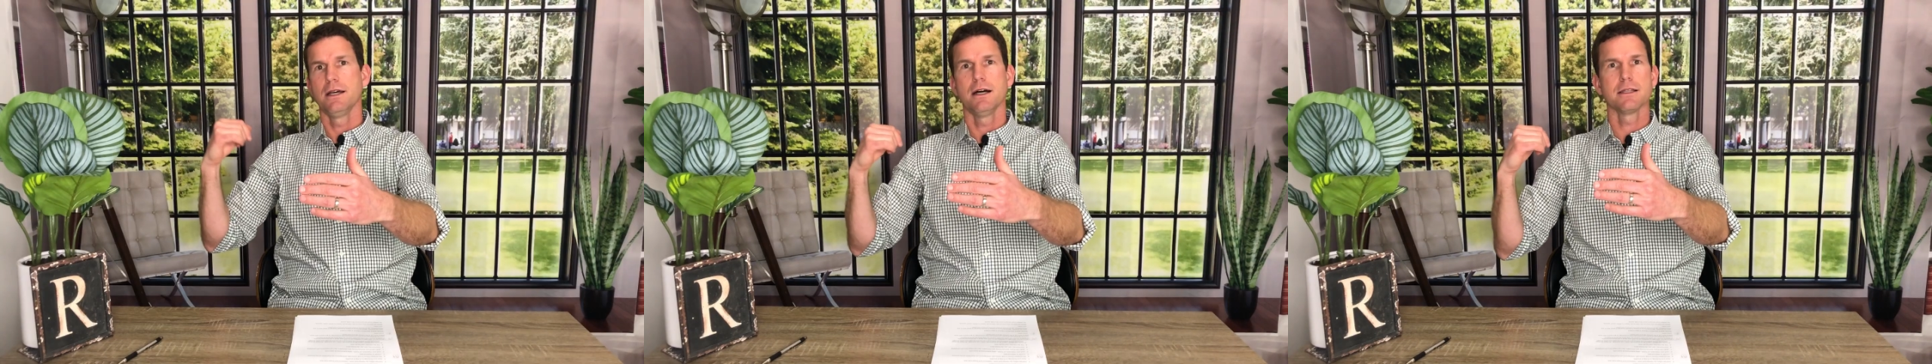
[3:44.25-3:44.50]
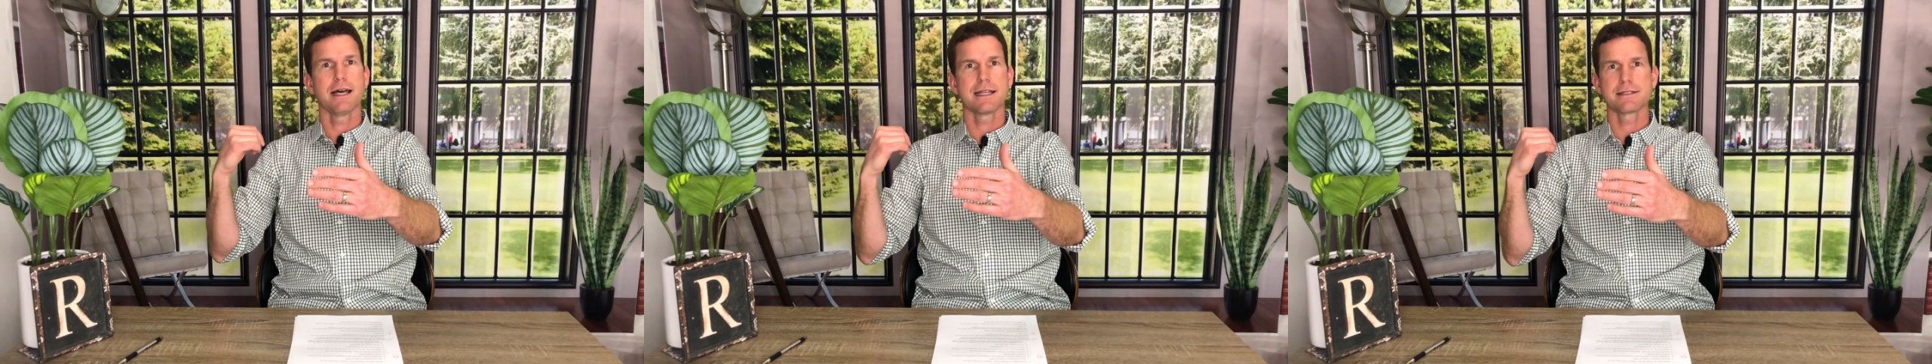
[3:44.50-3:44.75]

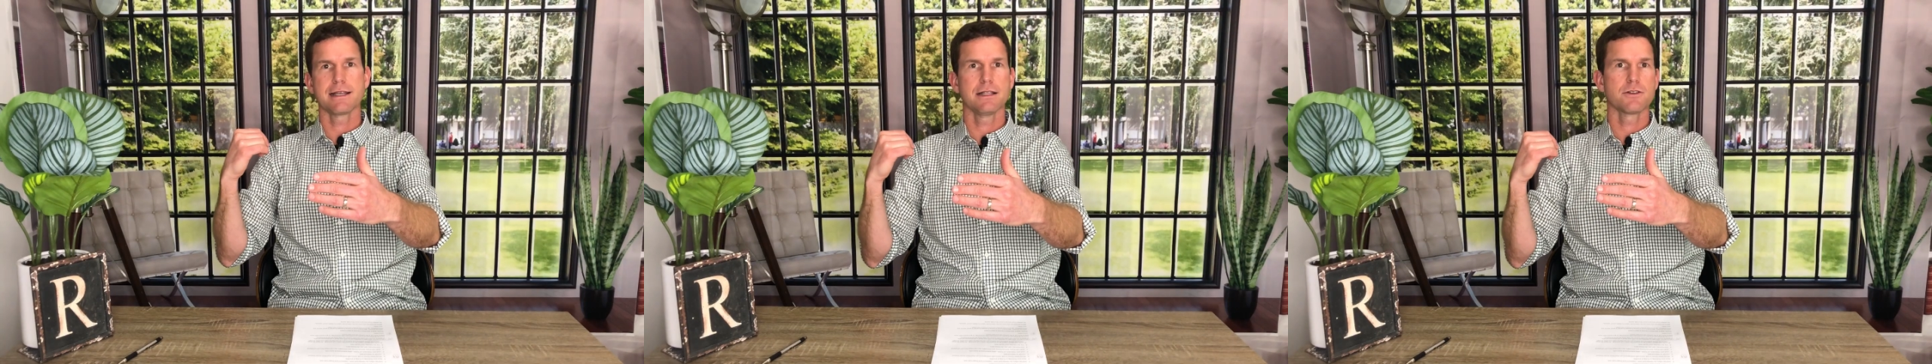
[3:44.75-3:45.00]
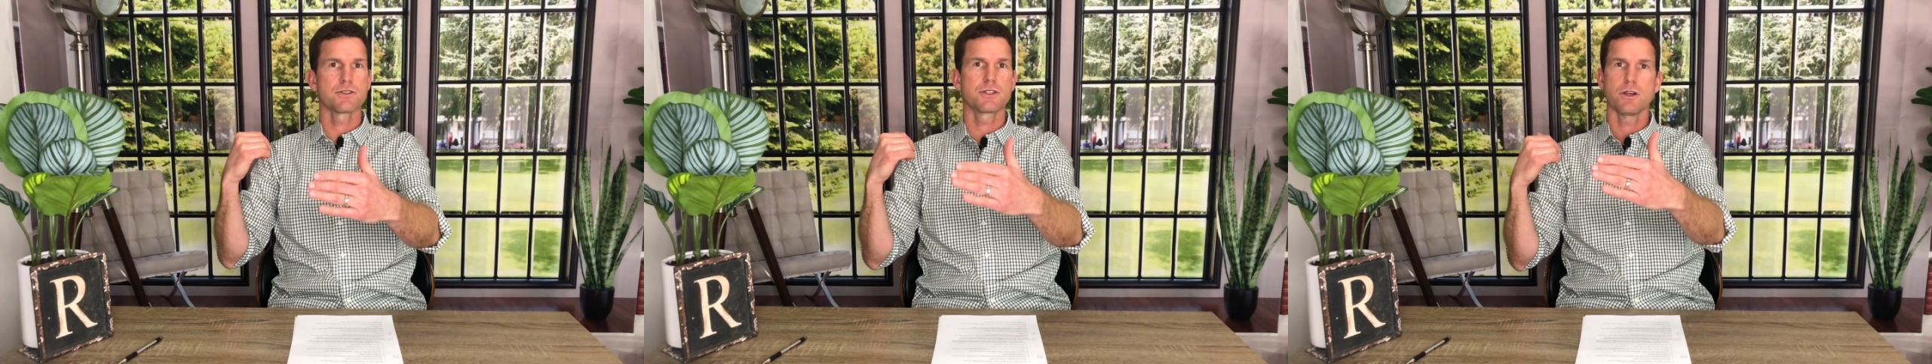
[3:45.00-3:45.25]
A lot of
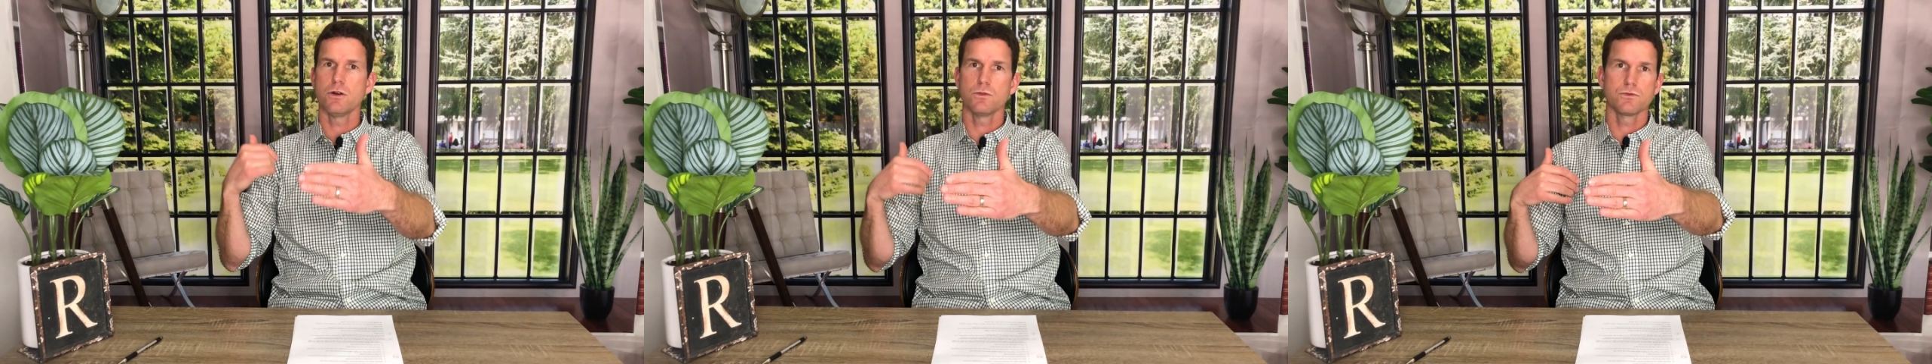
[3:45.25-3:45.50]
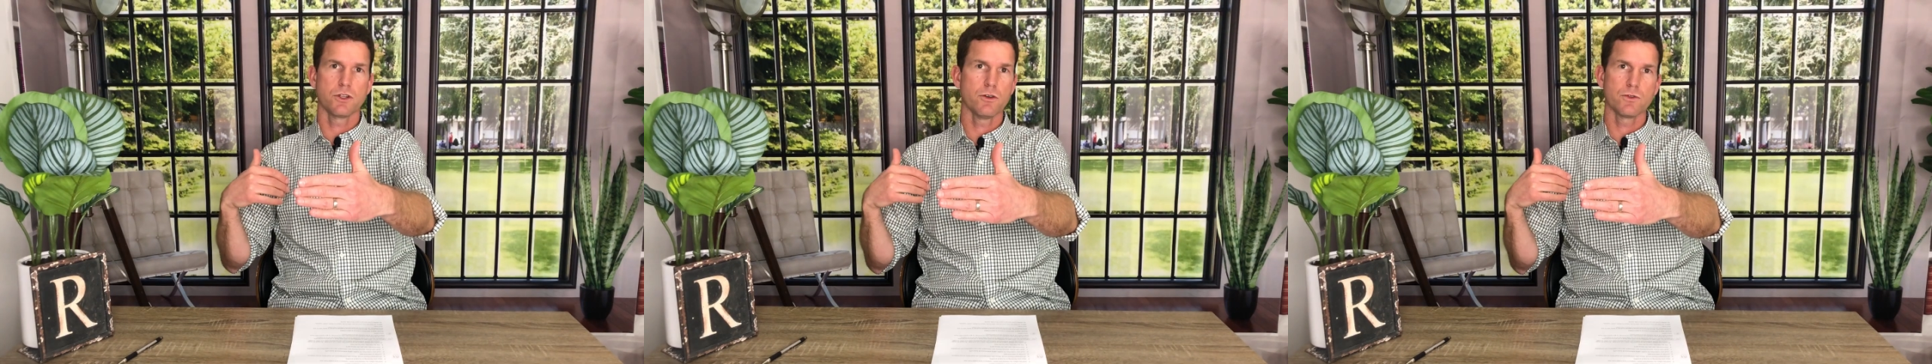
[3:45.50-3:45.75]
sellers
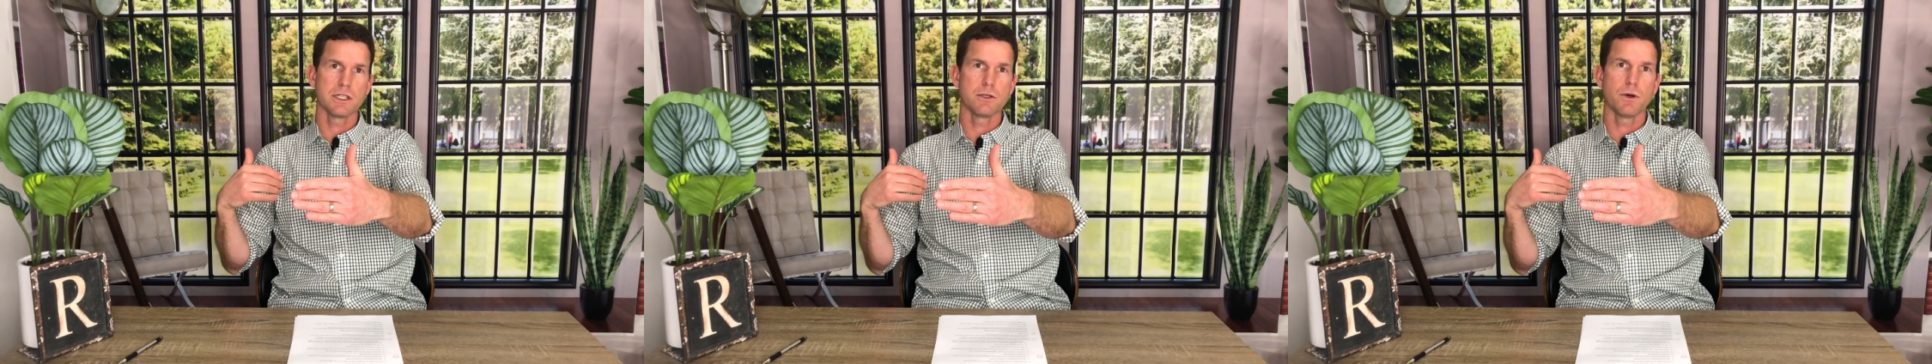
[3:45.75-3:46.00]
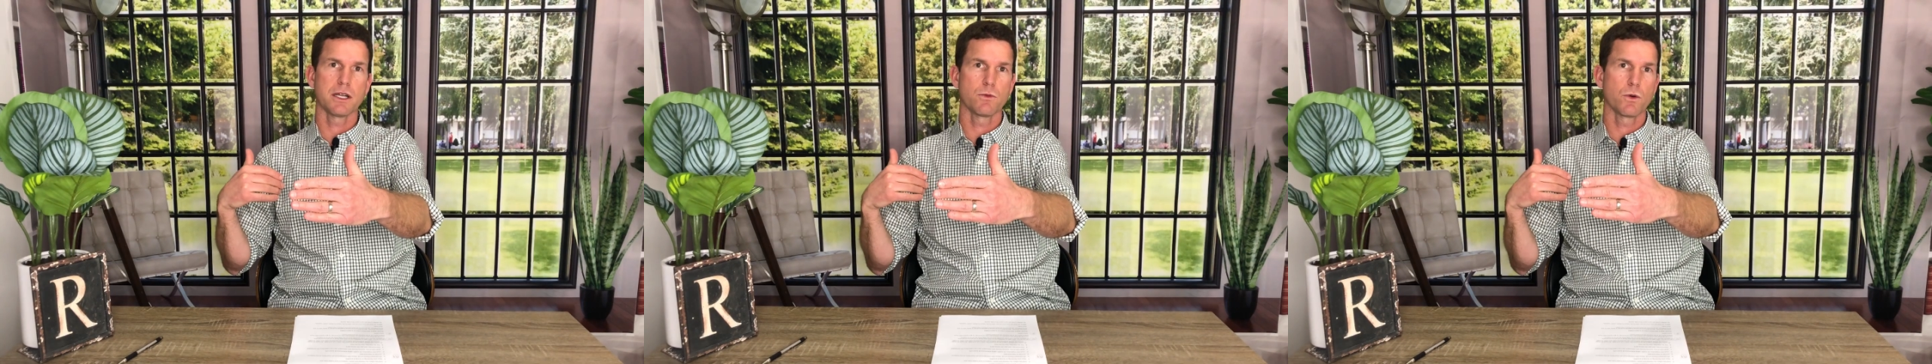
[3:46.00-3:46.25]
don't really
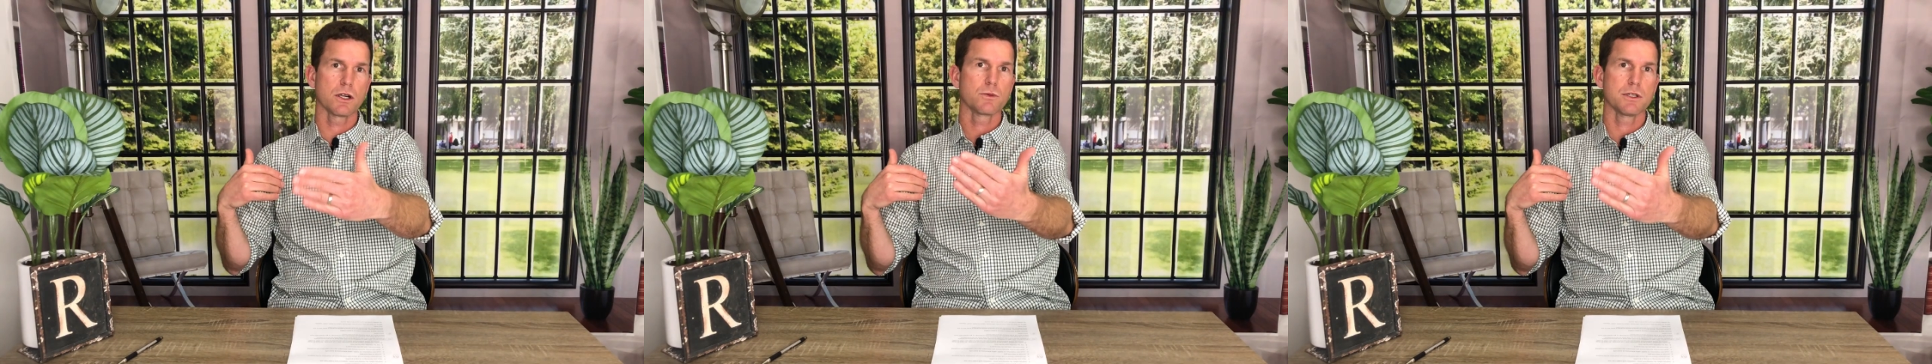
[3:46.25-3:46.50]
want to work